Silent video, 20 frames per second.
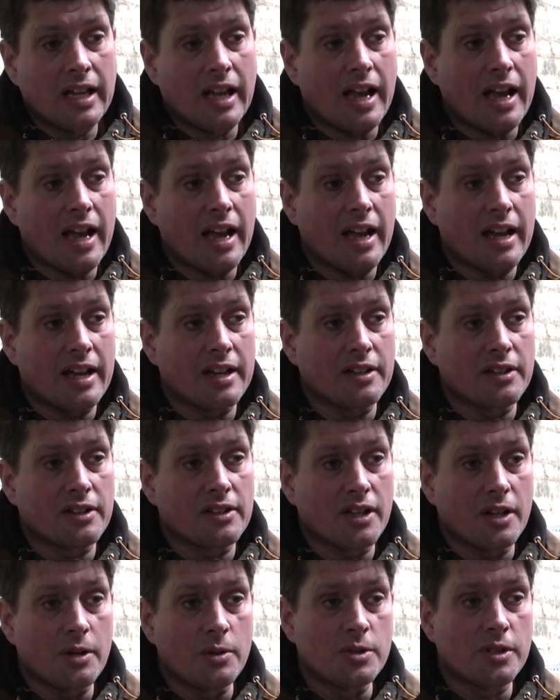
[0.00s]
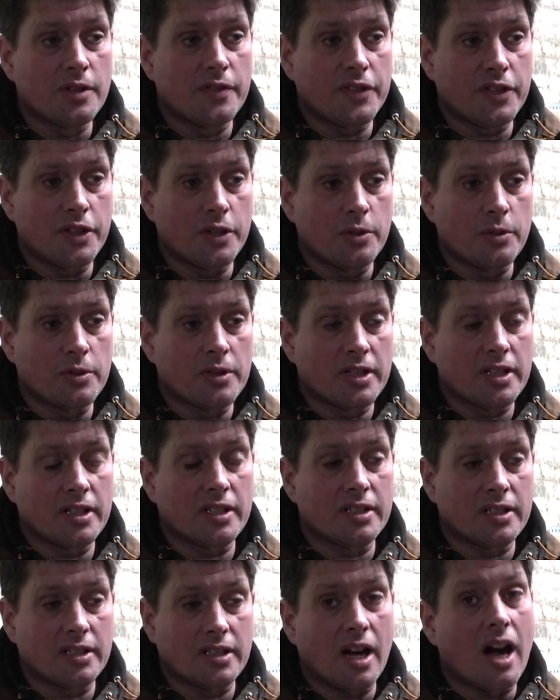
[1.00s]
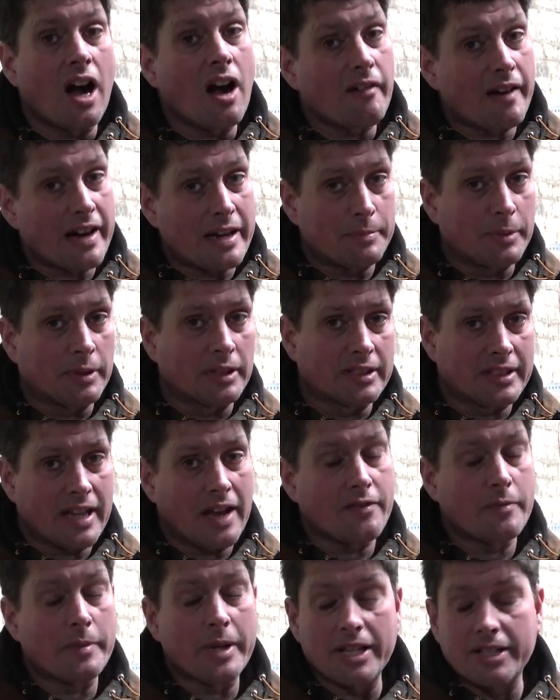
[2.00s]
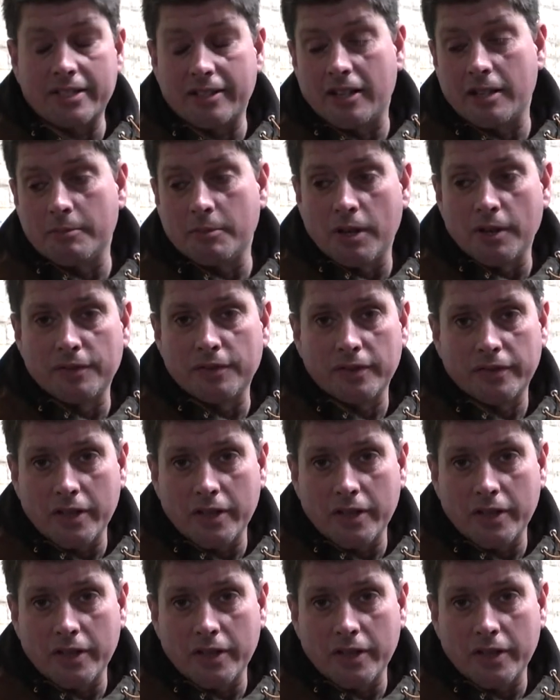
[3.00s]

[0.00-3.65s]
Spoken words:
And those of you that are able to have a bit of time off,